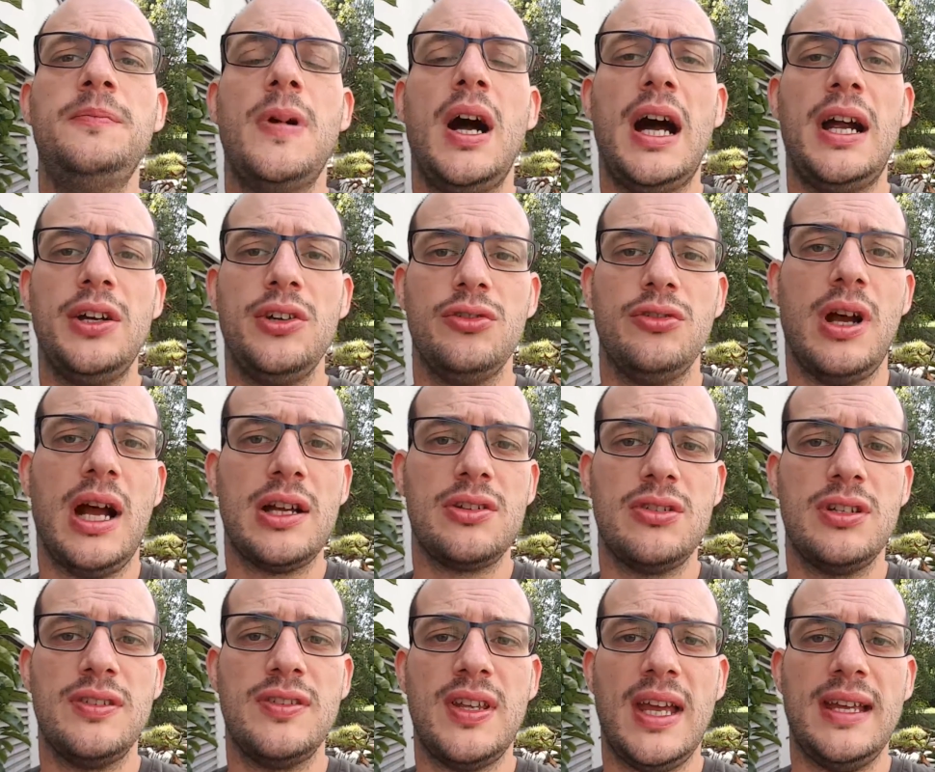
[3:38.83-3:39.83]
Are you
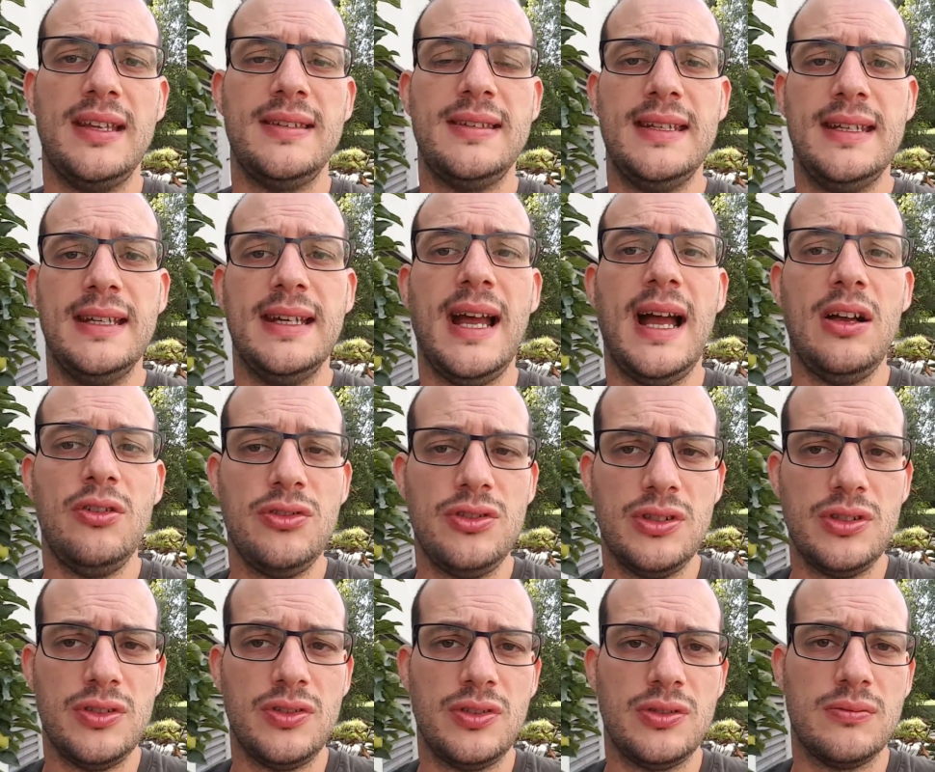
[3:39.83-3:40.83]
actually seeing
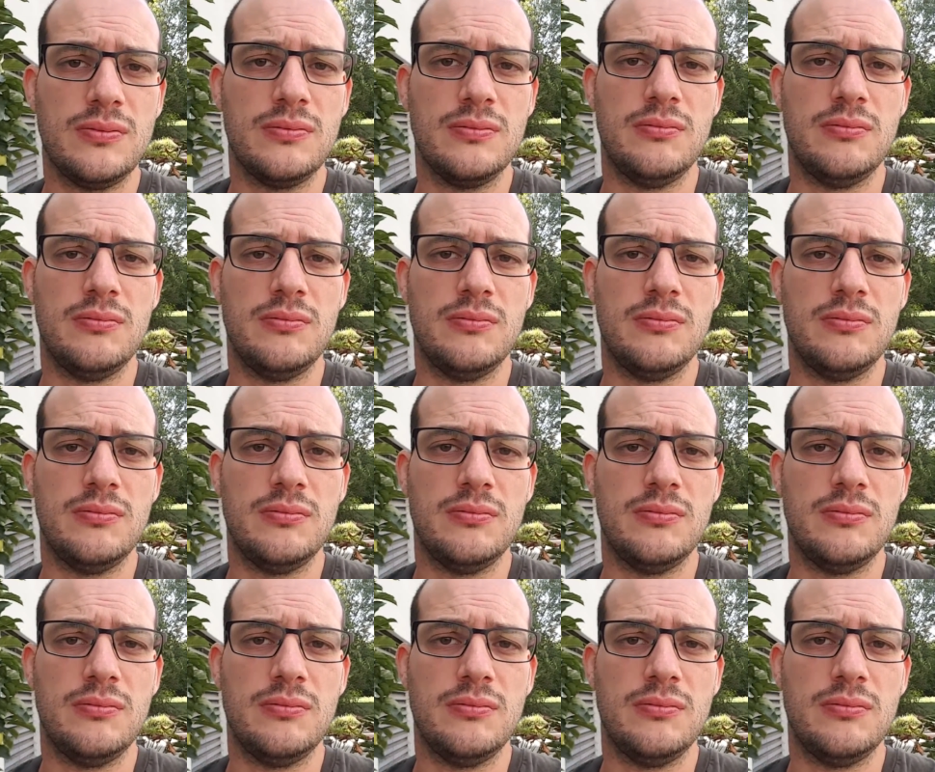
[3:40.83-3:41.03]
houses?